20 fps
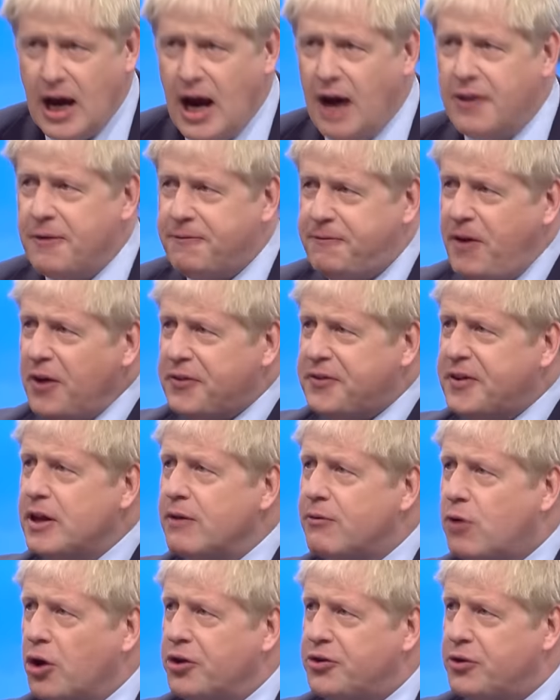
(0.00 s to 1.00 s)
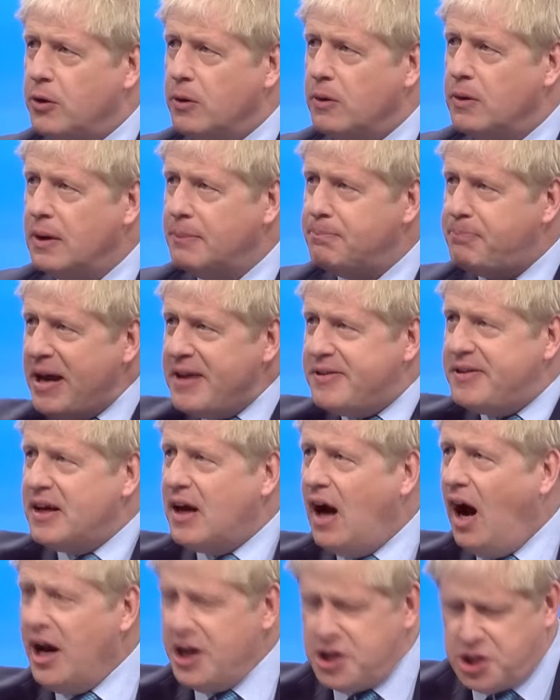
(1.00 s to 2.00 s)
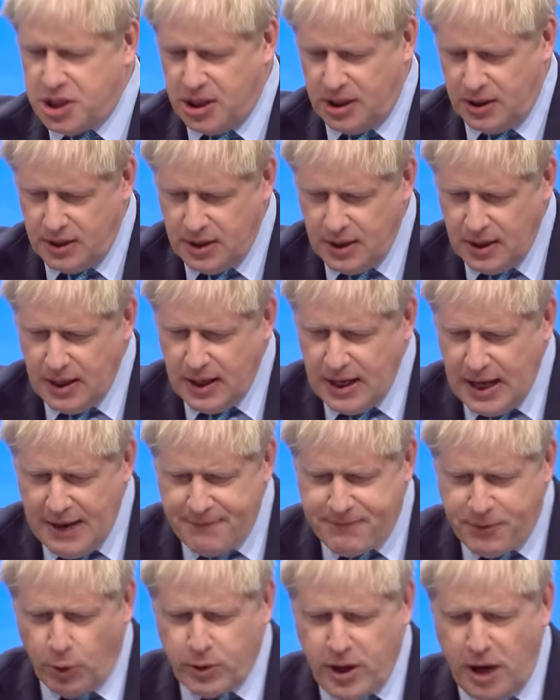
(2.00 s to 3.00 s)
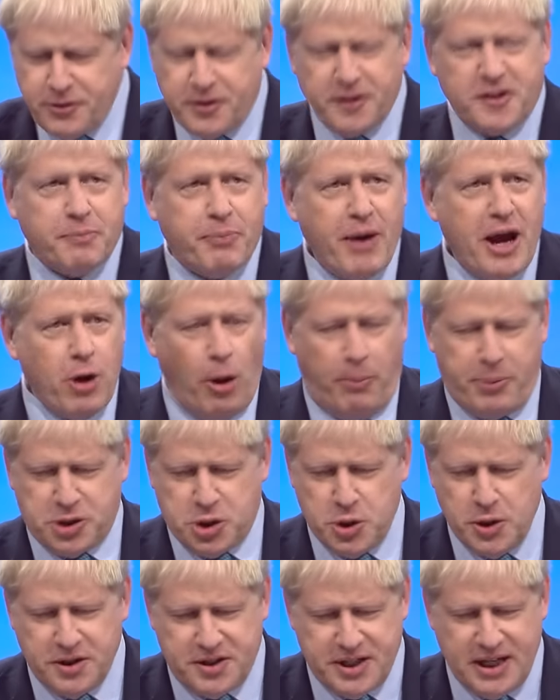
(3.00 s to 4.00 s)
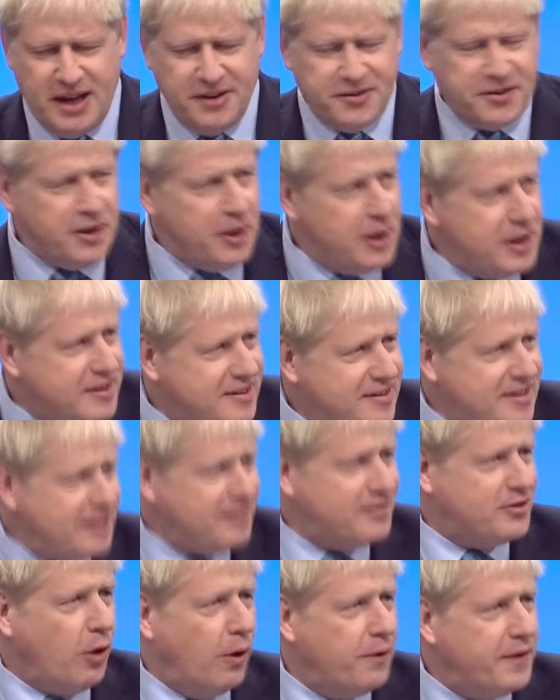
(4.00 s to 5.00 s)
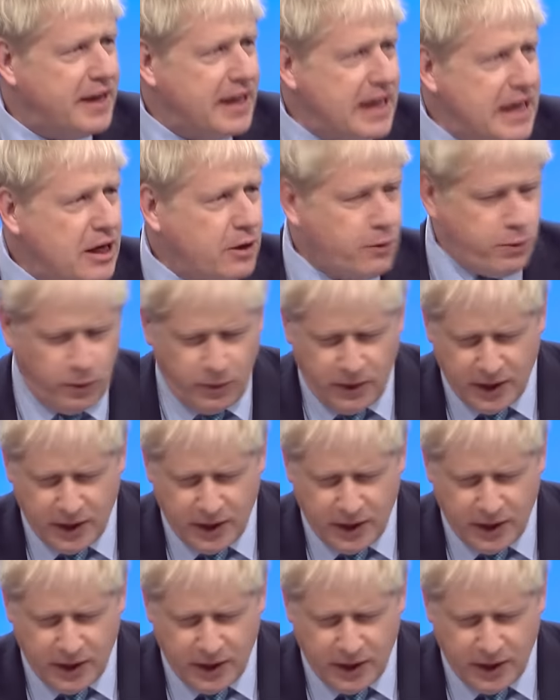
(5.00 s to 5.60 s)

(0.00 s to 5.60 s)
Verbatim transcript: And the first thing you've got to do, basic hygiene, if you're going to spread opportunity, is to insist on the equal